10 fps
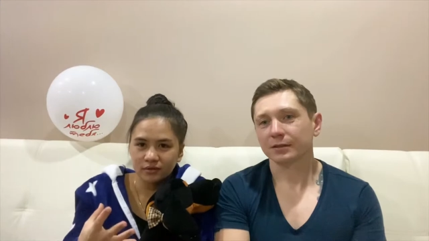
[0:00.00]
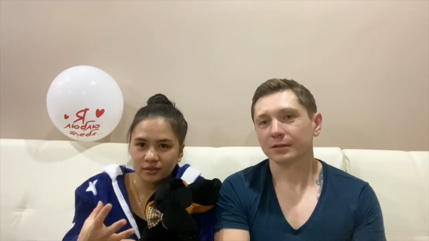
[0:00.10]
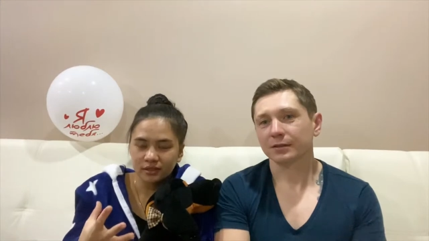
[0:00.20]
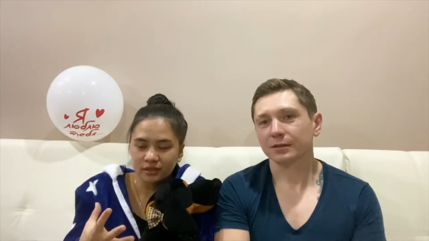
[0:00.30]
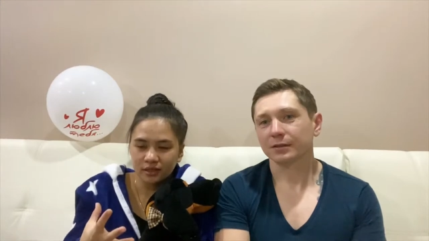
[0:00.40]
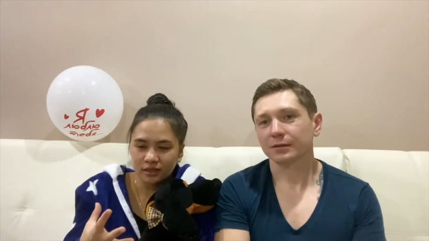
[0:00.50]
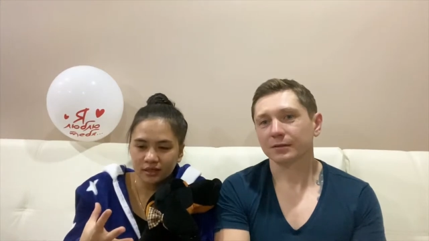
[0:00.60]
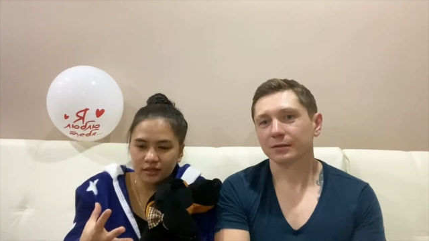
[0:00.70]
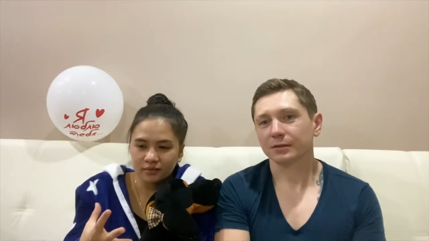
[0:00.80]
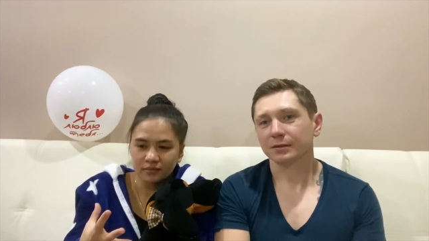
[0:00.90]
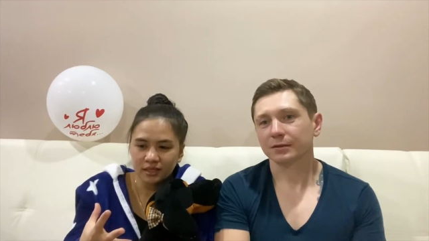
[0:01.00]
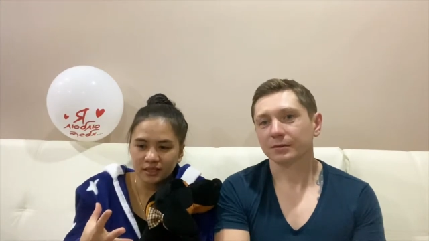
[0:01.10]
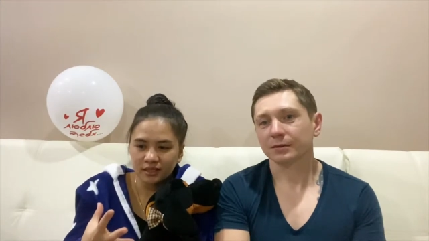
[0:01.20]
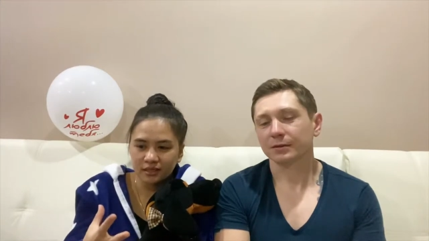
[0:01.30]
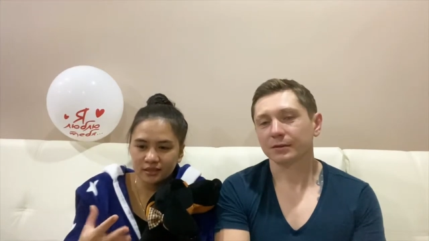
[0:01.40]
Speaker 1: in like in Banya,
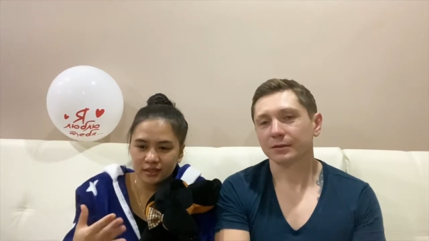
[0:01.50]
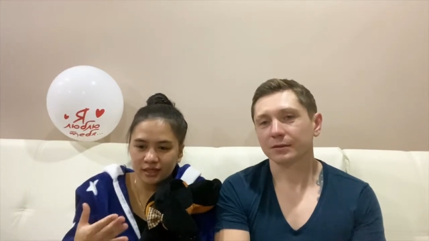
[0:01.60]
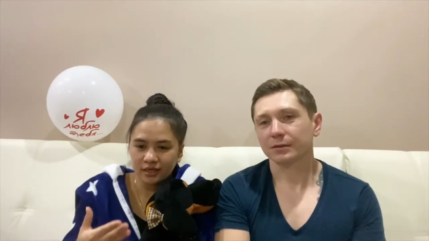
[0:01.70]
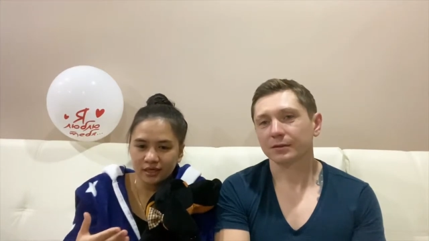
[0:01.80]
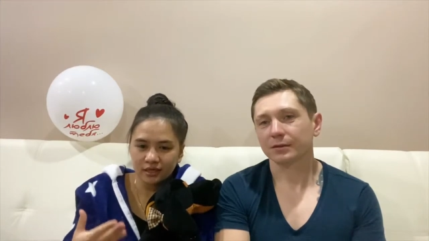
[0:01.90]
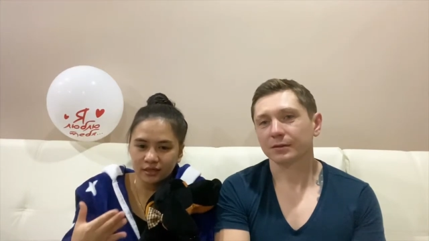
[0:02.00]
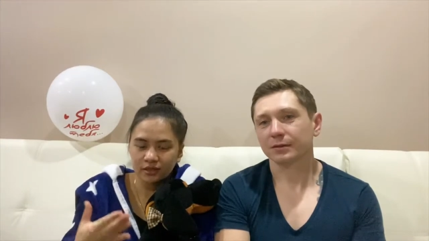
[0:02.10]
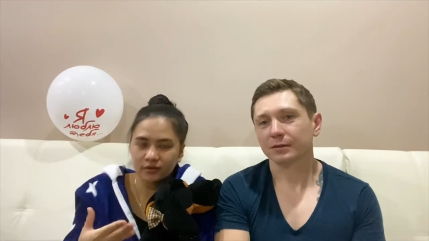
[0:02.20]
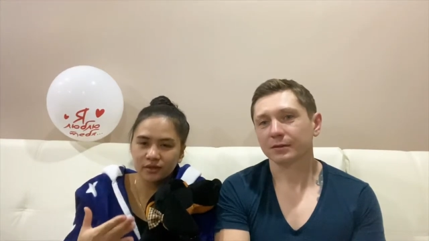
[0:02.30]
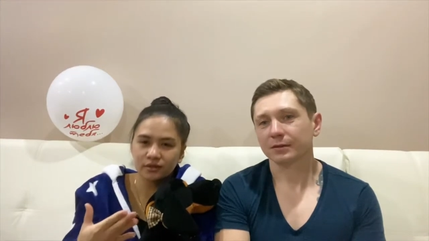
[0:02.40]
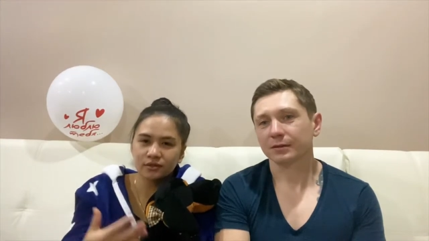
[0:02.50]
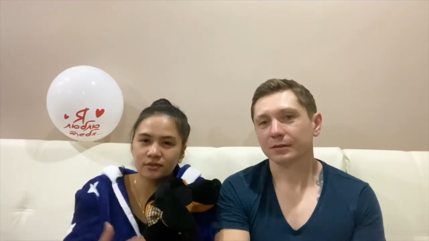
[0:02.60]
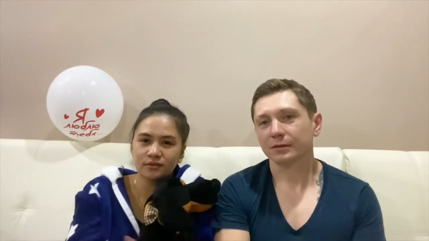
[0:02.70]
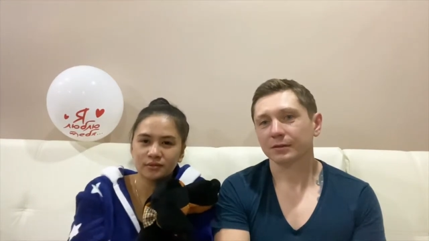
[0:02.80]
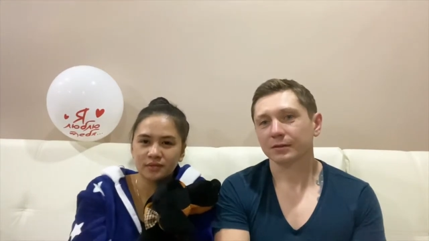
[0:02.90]
it's like you can do
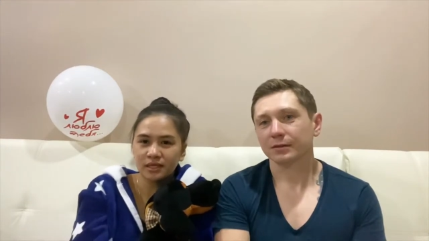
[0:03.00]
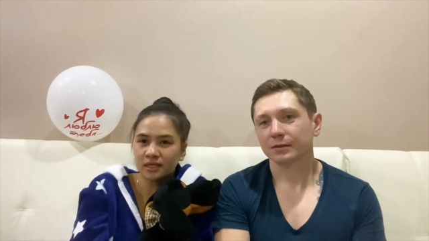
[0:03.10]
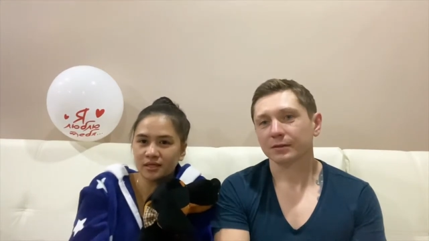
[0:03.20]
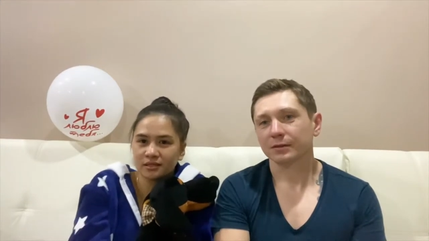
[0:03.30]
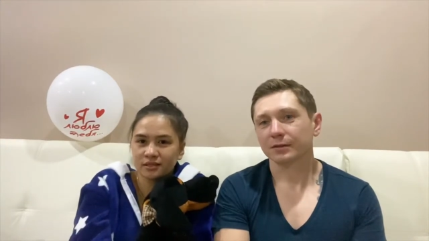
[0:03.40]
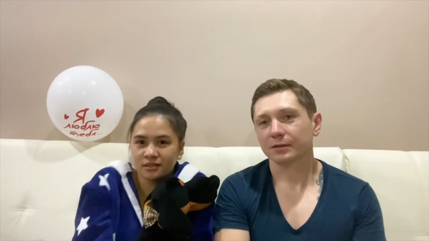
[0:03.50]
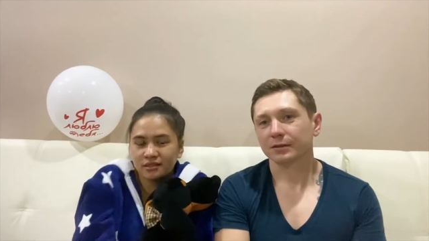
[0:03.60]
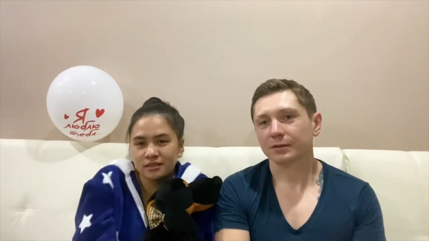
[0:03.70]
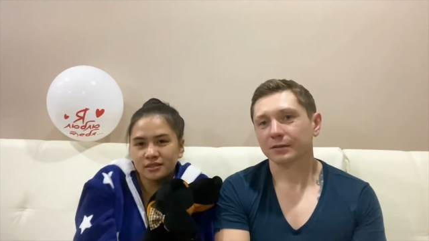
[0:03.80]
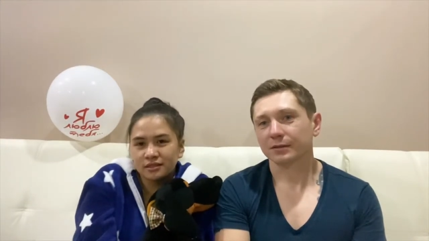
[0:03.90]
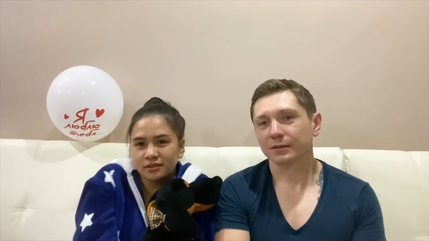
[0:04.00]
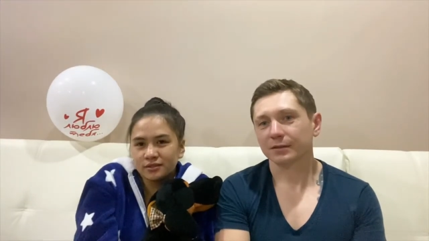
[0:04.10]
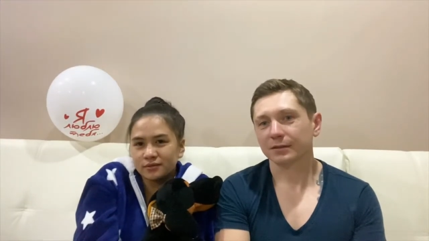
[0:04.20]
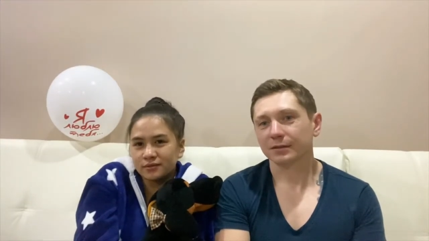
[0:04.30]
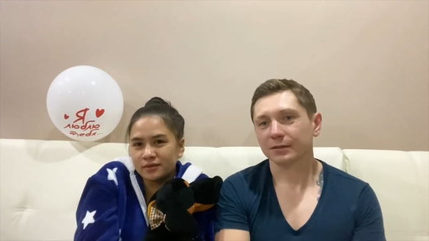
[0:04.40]
relax.
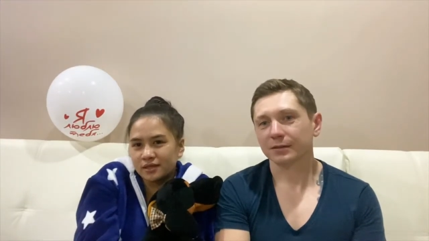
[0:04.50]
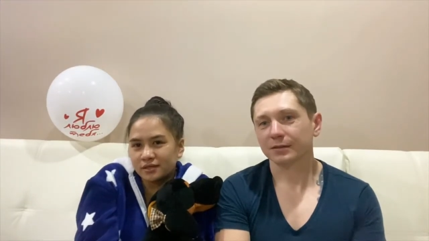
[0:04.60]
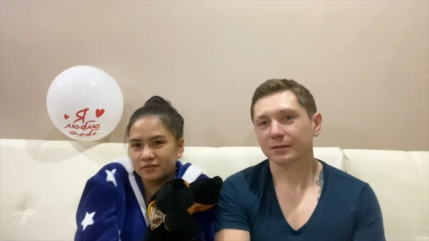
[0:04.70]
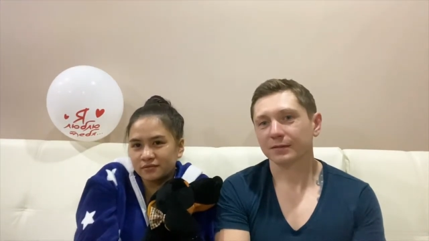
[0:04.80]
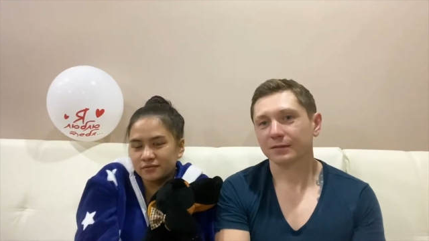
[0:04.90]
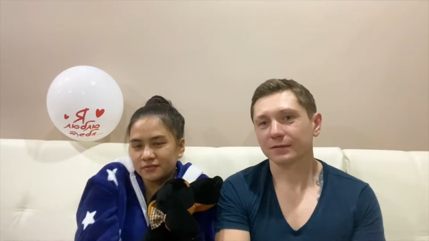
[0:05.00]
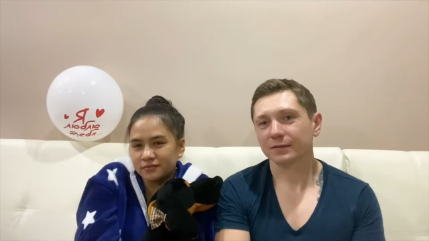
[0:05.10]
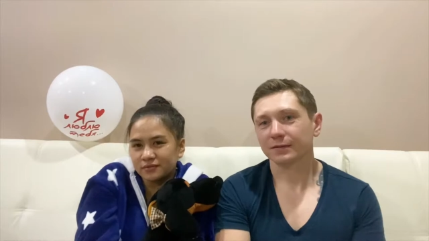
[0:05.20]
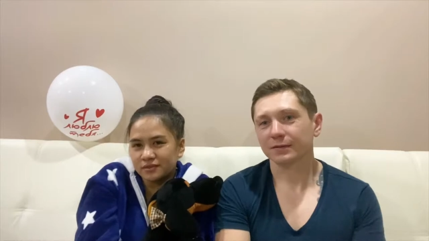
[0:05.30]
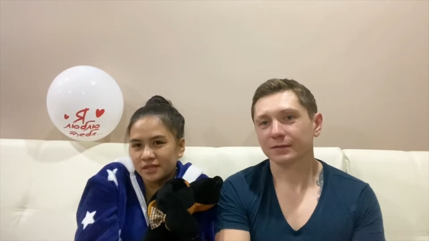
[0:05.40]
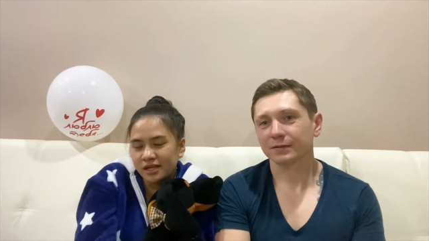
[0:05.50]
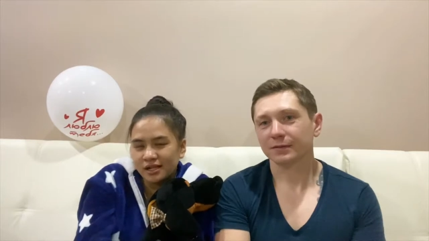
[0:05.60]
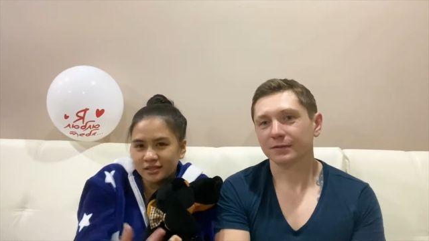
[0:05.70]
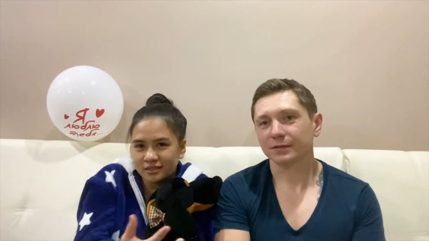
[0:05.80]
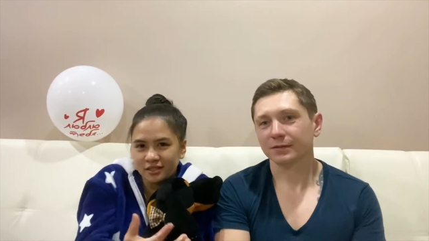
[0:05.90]
You have um,
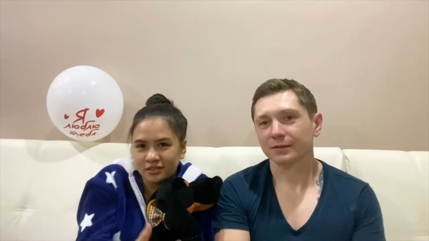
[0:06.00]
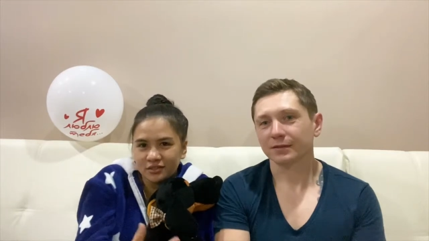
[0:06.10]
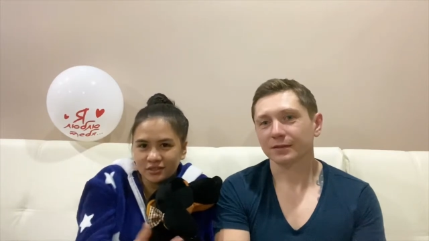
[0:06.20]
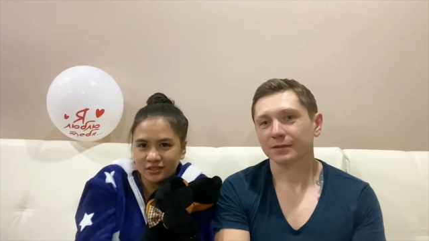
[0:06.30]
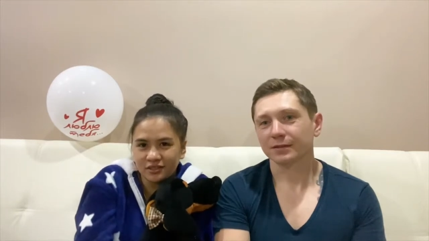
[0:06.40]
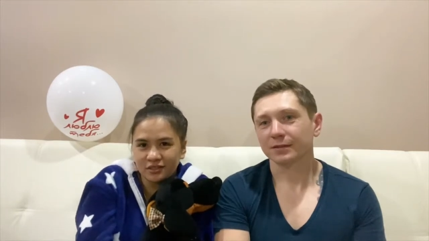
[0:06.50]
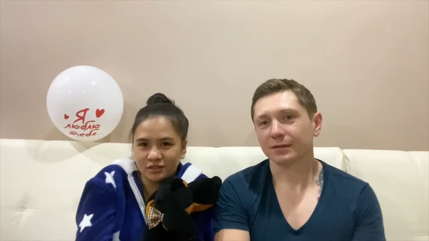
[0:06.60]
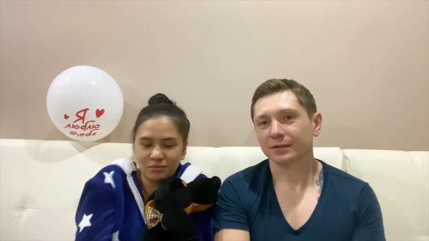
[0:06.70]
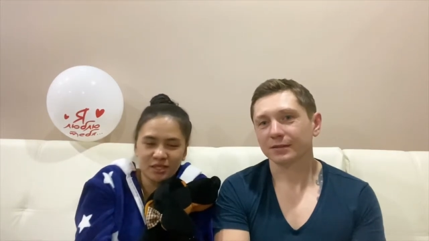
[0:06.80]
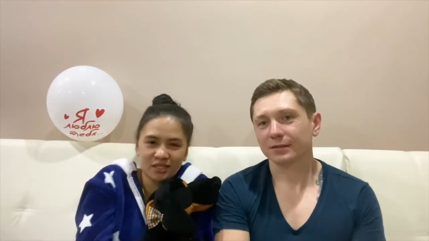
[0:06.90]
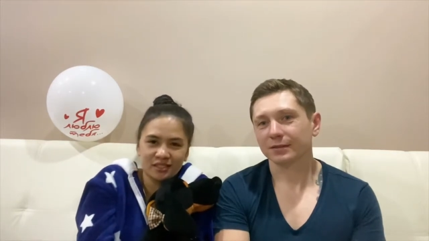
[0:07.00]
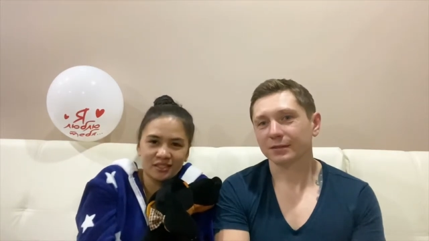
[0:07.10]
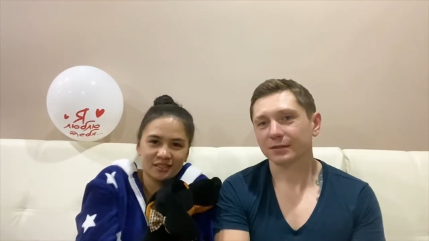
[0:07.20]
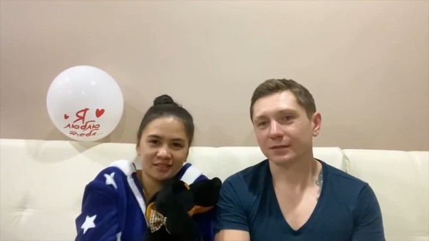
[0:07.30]
relaxation in your body.